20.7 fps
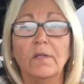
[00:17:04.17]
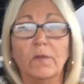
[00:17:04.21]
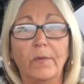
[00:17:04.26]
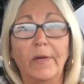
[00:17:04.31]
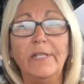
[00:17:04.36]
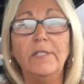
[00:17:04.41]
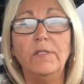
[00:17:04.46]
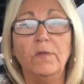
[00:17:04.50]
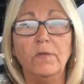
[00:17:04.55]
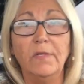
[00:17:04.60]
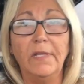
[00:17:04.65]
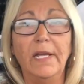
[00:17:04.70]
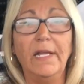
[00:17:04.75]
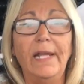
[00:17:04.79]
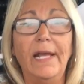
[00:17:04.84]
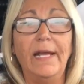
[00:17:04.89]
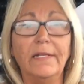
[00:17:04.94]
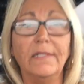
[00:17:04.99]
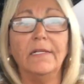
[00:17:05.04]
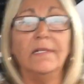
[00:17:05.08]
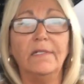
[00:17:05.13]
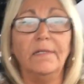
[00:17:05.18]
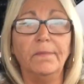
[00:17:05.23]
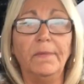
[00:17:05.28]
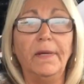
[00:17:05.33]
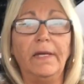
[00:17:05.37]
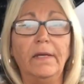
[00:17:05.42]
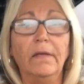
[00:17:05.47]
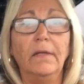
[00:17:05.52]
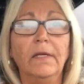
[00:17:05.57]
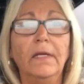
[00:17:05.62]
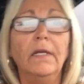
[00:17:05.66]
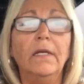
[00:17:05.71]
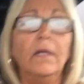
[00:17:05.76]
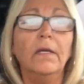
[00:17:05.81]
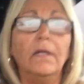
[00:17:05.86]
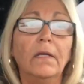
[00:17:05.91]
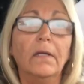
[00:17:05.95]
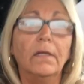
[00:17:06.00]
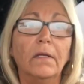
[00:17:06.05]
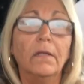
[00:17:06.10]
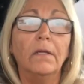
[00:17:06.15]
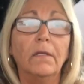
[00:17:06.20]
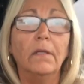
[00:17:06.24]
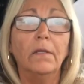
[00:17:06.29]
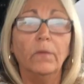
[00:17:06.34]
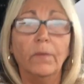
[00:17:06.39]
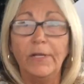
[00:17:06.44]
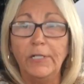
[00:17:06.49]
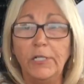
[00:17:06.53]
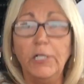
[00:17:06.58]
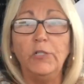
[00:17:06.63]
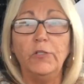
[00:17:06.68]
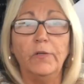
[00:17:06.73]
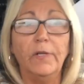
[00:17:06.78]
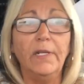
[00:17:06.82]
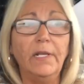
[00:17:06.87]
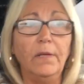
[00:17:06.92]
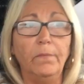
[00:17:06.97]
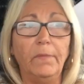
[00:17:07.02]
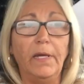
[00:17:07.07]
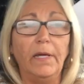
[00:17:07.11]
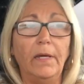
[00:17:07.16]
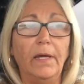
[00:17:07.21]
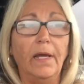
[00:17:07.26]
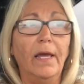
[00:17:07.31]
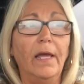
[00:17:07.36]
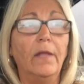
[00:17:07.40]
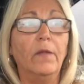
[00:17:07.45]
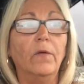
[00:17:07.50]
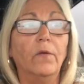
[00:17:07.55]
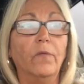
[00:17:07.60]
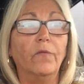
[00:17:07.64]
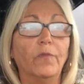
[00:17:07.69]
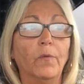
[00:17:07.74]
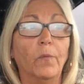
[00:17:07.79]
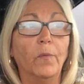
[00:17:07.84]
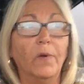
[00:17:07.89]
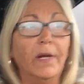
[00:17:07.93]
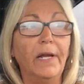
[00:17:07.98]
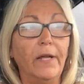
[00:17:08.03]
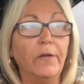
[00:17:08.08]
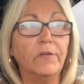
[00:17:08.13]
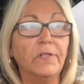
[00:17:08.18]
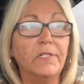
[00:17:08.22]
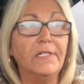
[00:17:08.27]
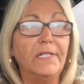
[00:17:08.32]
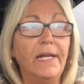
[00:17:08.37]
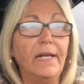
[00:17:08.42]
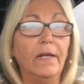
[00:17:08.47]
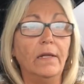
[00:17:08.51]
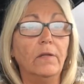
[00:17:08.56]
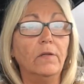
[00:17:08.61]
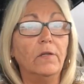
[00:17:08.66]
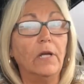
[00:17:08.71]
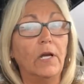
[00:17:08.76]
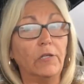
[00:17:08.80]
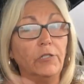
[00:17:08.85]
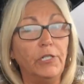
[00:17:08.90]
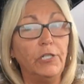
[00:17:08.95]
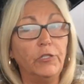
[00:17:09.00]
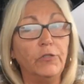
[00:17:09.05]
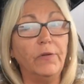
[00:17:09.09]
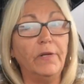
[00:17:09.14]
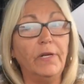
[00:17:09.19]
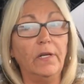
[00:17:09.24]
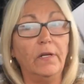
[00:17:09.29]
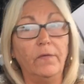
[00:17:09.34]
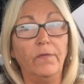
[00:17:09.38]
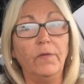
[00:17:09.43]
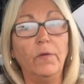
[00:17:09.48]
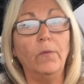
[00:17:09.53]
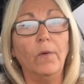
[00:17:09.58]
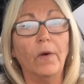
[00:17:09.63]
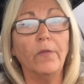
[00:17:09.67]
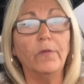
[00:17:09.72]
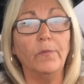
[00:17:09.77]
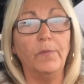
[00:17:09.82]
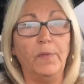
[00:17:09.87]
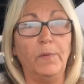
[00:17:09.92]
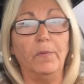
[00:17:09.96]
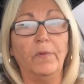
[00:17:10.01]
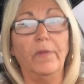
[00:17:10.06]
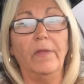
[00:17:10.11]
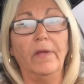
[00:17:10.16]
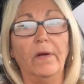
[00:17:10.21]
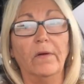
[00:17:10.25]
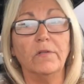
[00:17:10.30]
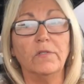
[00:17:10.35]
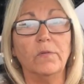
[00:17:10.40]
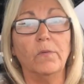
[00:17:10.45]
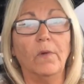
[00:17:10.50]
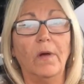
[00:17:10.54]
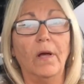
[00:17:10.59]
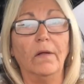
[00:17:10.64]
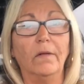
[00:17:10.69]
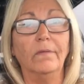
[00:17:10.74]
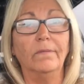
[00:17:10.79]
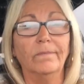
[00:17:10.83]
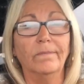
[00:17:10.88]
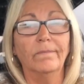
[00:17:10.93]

of the way Susanne acted to me, the way she treated me, and from what I understand, how she treated a few other people there as well.